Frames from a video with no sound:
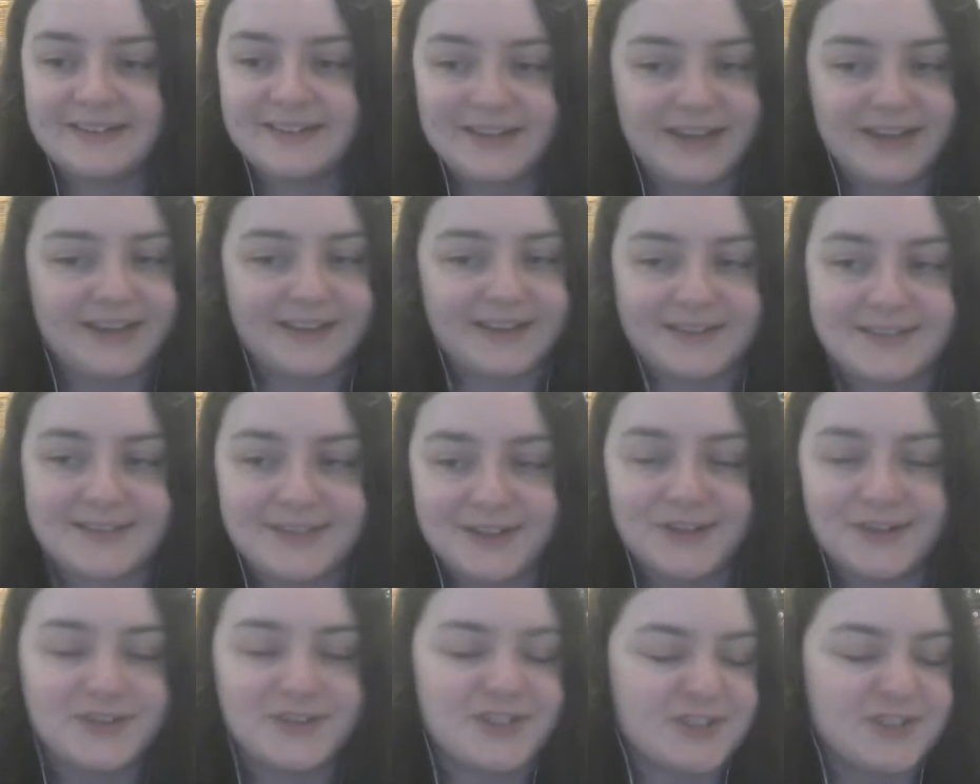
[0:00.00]
Like,
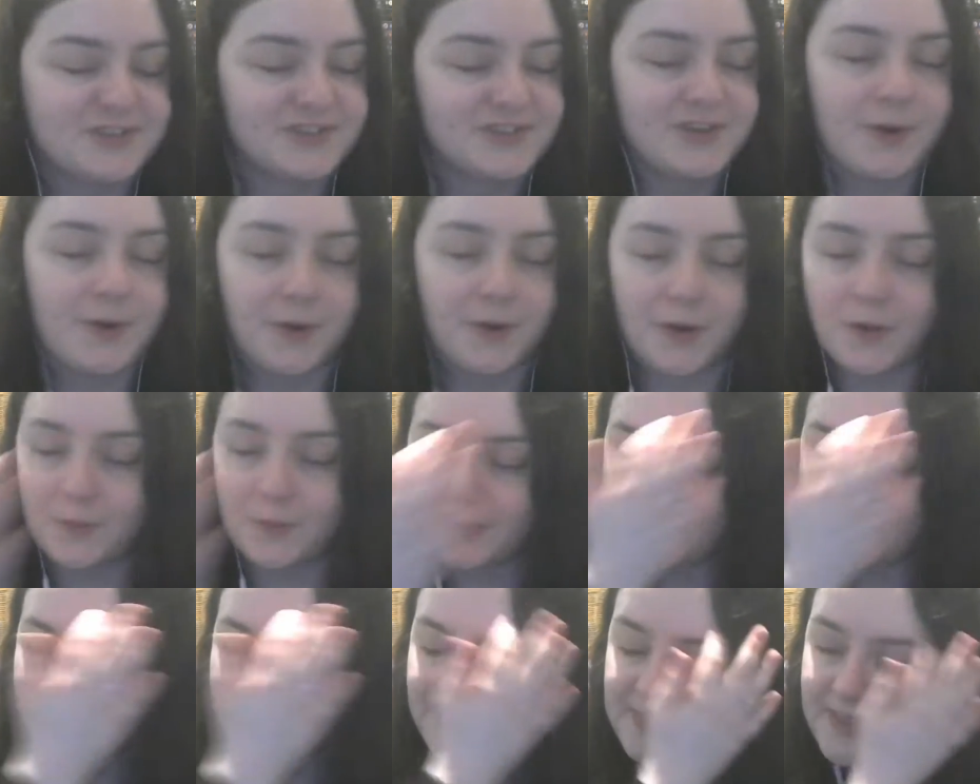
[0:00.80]
you know, she'd gone along
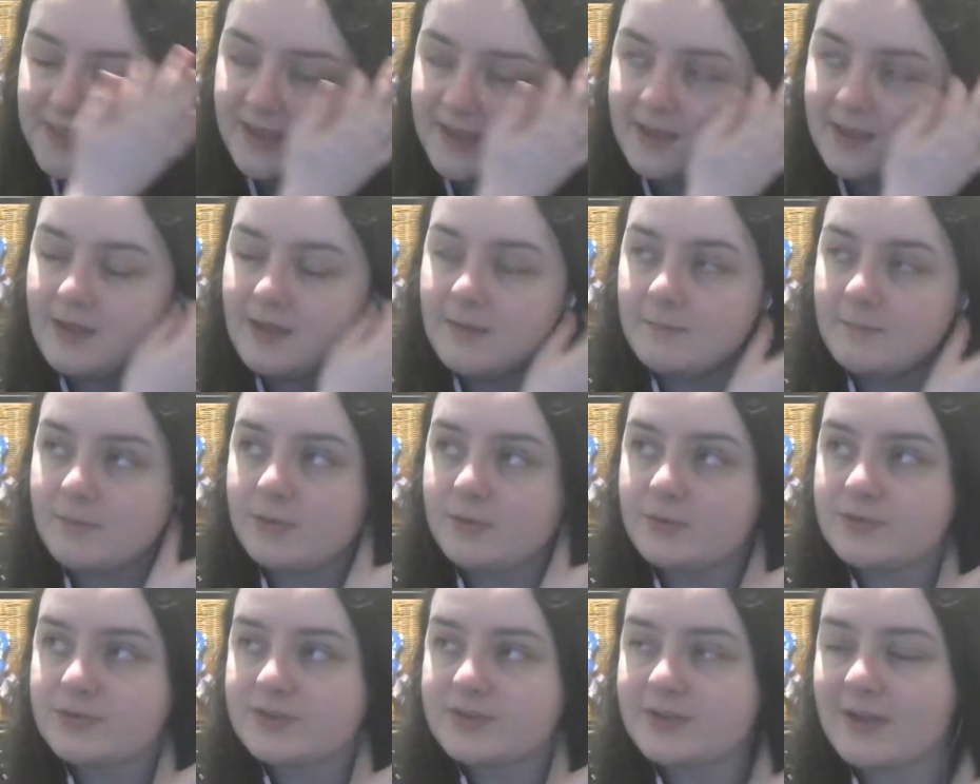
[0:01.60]
with it but
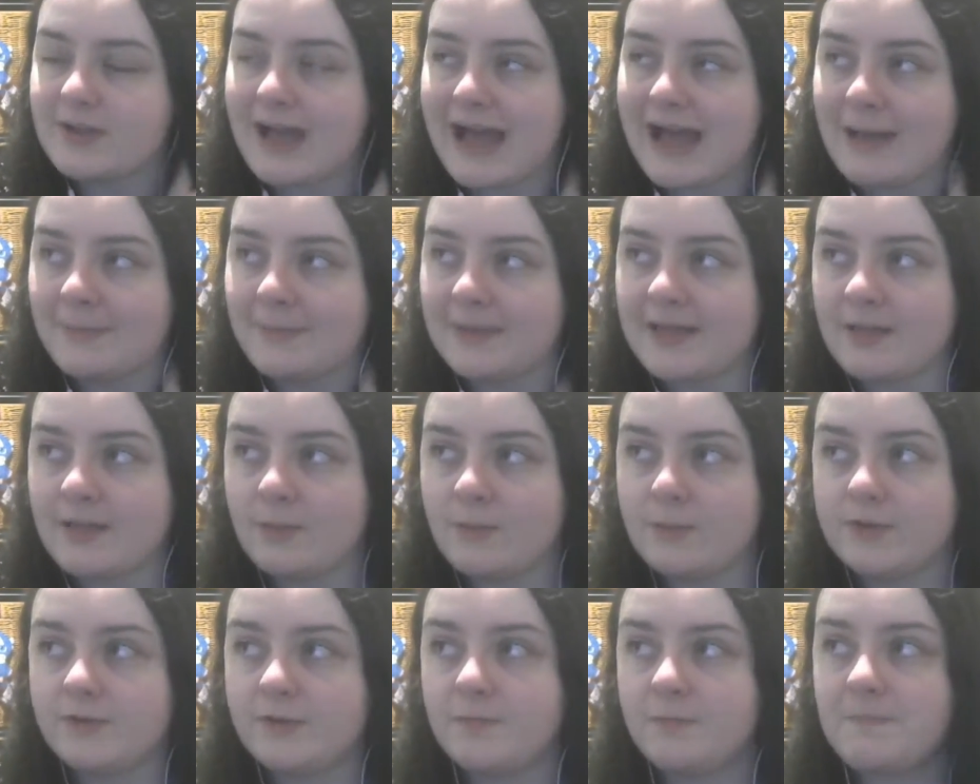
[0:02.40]
also Abigail
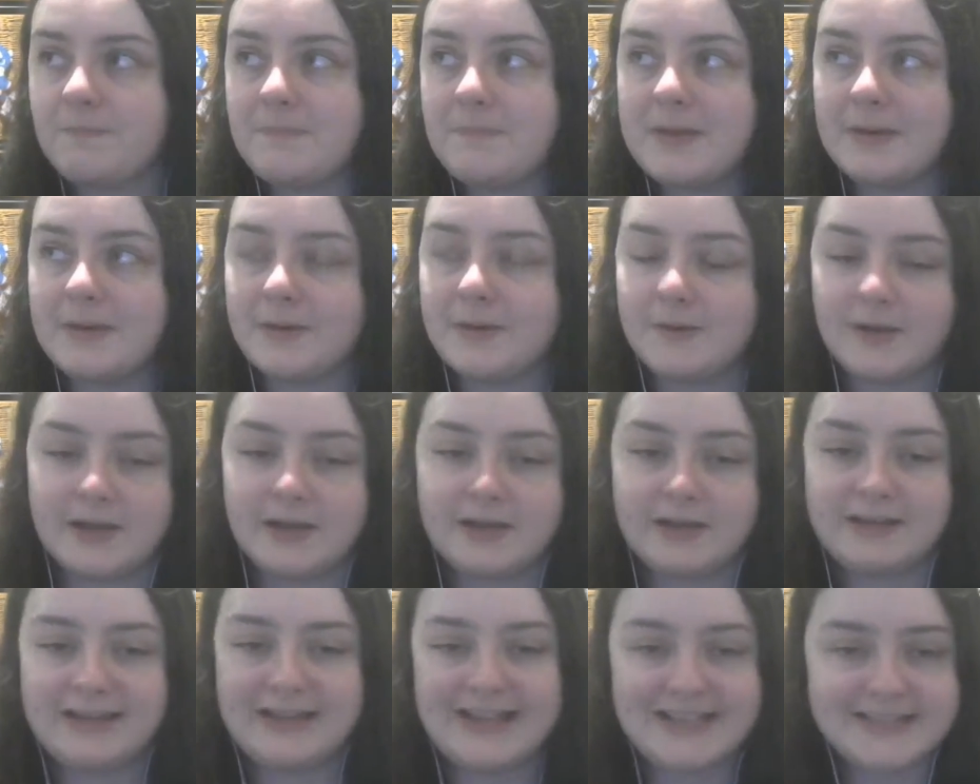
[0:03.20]
would have been
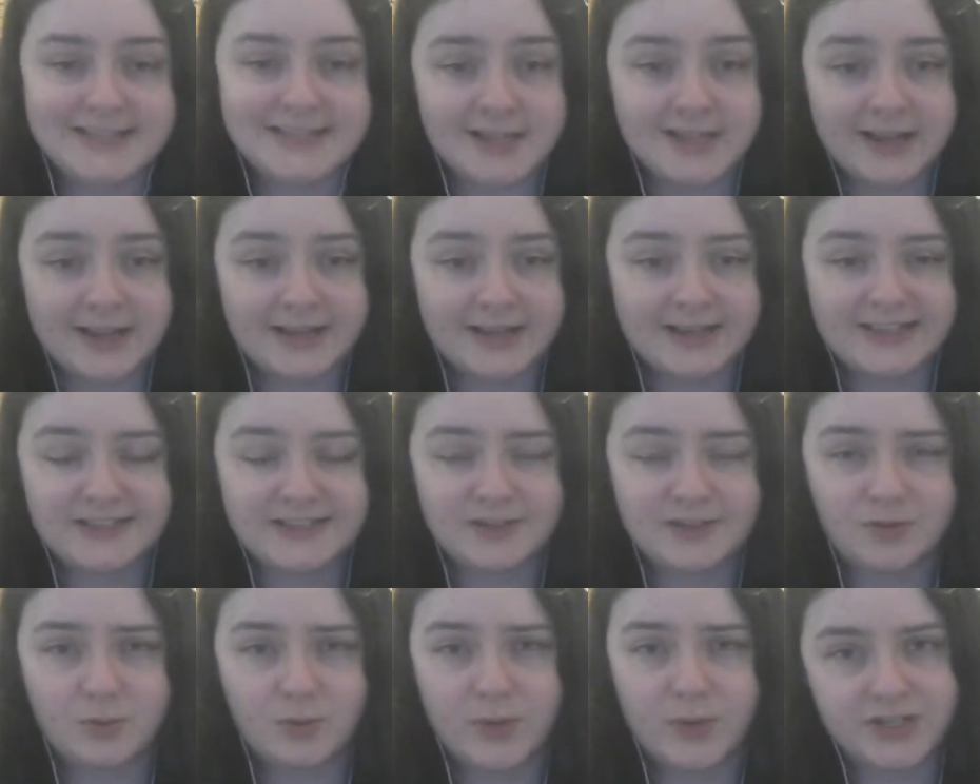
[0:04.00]
less likely
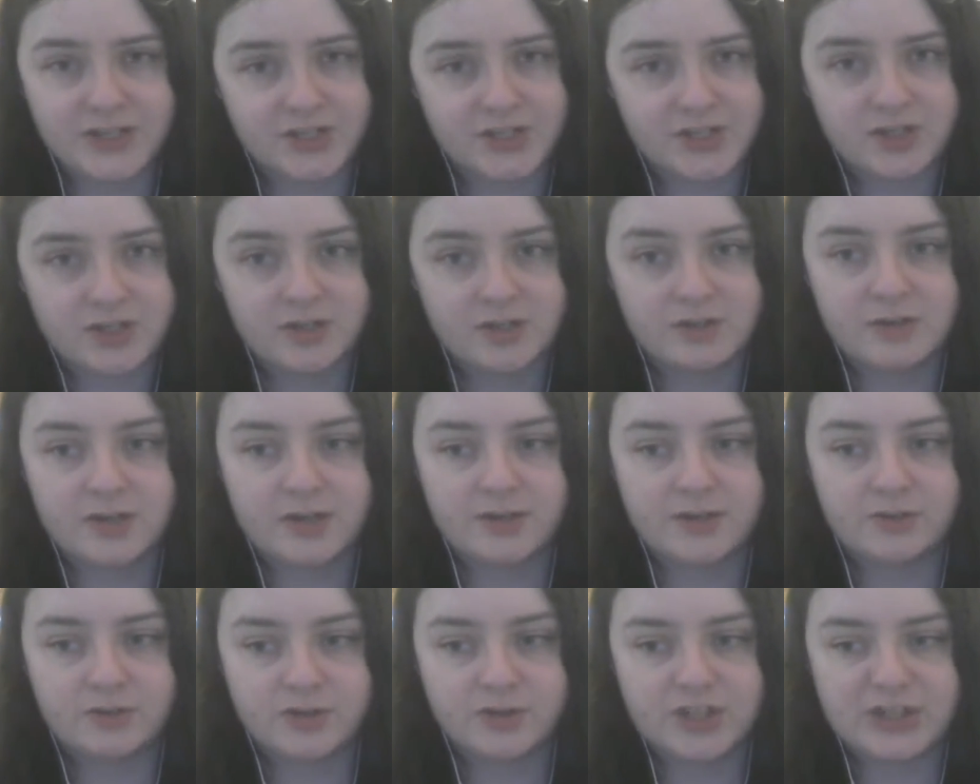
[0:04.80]
to question
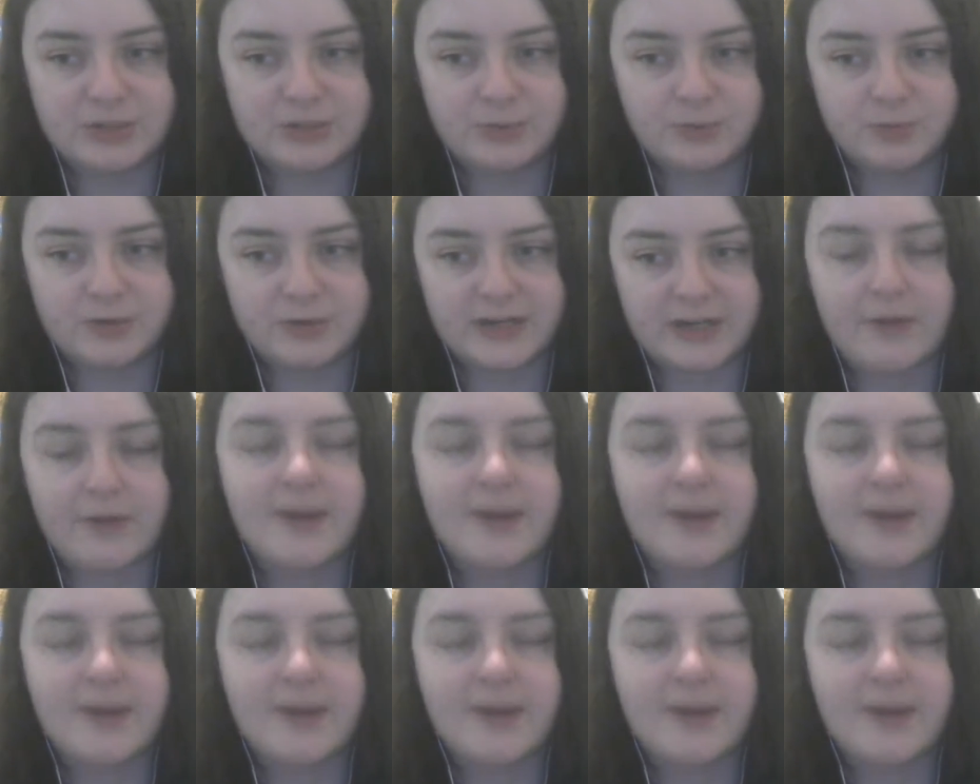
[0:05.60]
a dodgy order.